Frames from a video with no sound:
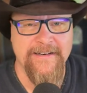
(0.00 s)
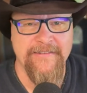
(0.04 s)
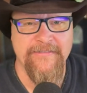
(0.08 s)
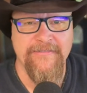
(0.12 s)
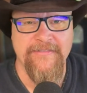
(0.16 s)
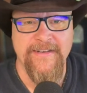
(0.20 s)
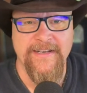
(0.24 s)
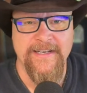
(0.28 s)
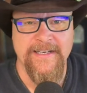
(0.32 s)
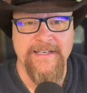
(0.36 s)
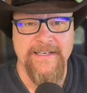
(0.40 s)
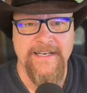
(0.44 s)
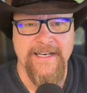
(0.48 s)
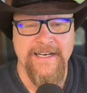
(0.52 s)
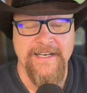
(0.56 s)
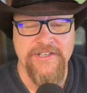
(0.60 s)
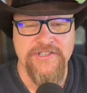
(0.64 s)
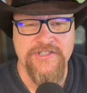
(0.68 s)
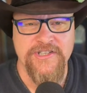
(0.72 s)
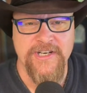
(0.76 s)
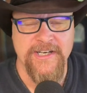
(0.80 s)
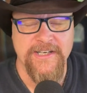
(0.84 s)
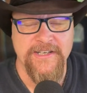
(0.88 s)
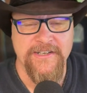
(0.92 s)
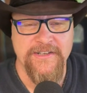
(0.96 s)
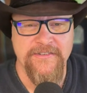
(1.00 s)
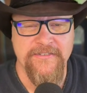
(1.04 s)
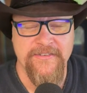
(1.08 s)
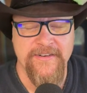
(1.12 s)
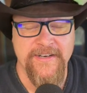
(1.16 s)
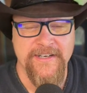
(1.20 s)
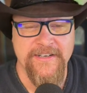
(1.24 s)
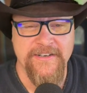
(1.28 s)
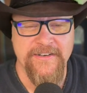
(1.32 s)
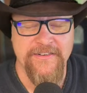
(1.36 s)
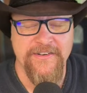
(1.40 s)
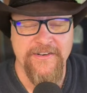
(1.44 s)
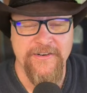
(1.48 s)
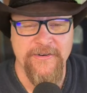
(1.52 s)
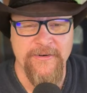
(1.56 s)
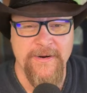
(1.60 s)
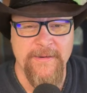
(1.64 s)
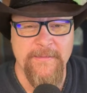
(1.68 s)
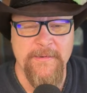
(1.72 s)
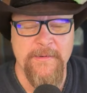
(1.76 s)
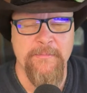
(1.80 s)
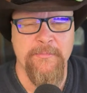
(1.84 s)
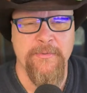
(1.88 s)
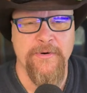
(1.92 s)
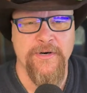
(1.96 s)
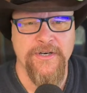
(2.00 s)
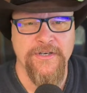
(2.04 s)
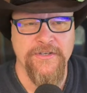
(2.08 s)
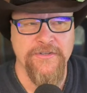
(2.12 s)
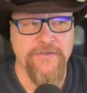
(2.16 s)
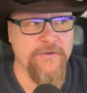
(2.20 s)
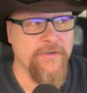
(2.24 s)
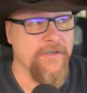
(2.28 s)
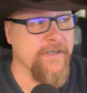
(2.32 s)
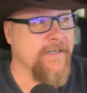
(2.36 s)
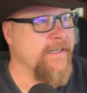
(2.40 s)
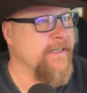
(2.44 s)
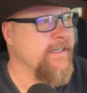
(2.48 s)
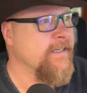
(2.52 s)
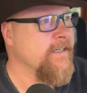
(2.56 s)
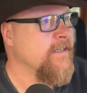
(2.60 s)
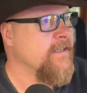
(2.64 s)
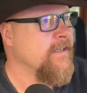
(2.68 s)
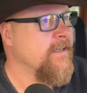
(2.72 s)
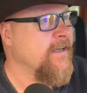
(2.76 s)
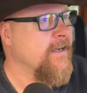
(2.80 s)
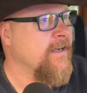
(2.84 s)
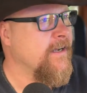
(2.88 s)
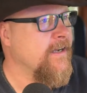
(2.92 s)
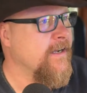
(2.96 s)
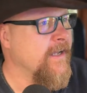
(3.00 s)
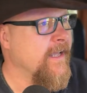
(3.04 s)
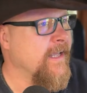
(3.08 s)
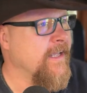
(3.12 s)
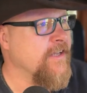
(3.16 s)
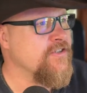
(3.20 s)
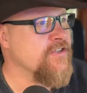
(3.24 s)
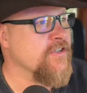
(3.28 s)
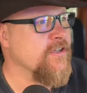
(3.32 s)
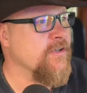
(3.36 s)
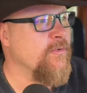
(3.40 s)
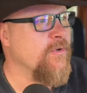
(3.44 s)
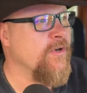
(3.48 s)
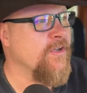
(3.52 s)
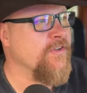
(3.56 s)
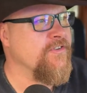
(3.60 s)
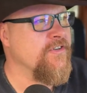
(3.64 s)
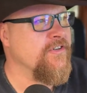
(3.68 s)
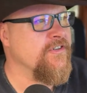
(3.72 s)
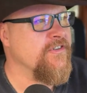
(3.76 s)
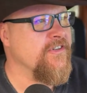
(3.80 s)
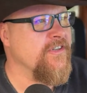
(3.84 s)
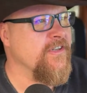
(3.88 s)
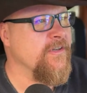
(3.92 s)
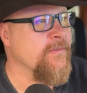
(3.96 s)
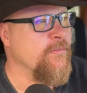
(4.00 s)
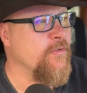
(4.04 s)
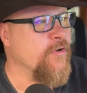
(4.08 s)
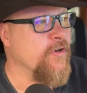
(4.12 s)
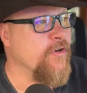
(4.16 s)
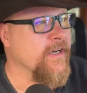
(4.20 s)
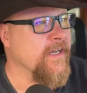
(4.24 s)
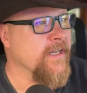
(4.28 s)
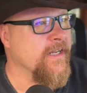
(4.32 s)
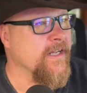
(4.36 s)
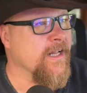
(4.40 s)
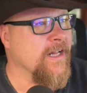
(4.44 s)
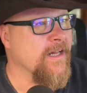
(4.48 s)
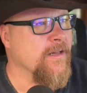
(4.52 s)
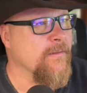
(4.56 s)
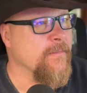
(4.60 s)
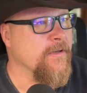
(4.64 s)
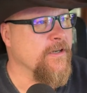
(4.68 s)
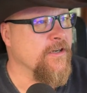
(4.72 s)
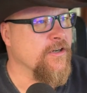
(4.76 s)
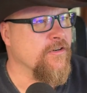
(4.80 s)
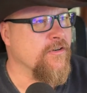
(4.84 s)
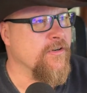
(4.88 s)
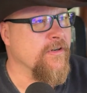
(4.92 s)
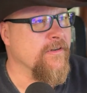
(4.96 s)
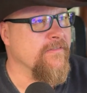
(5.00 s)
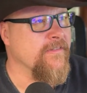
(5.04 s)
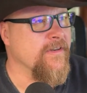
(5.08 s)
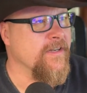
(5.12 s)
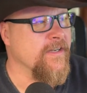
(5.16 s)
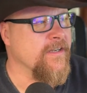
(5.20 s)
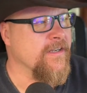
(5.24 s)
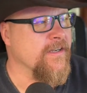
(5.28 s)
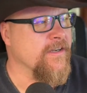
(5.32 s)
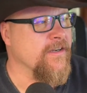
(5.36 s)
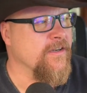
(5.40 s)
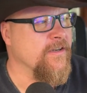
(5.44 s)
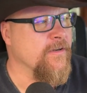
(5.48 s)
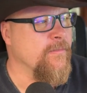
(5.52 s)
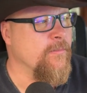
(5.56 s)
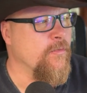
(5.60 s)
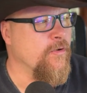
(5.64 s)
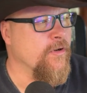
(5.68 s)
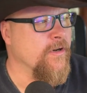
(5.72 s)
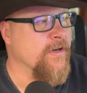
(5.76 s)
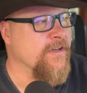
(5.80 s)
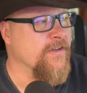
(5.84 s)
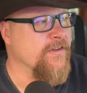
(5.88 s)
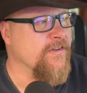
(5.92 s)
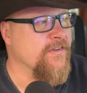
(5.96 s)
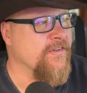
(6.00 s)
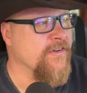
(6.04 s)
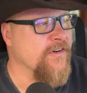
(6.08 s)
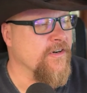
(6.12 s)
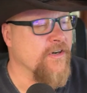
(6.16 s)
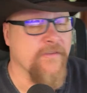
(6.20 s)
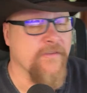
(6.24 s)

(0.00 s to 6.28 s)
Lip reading: fan and a Giants fan, so I'm in purgatory. Angela Walters, good morning. Almir Krivdik, good morning, sir.